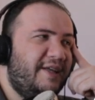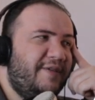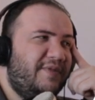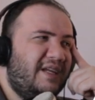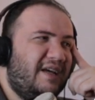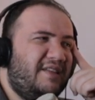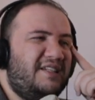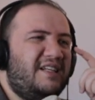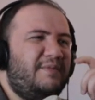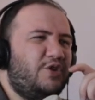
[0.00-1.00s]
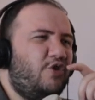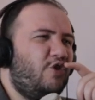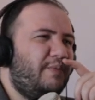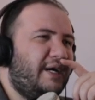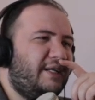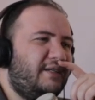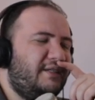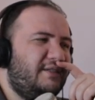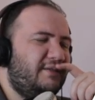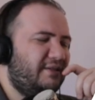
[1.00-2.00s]
I think his name is Oman.
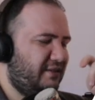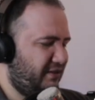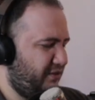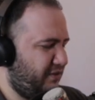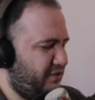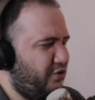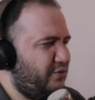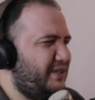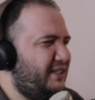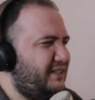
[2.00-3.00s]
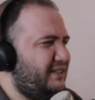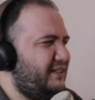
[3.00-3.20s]
Oman?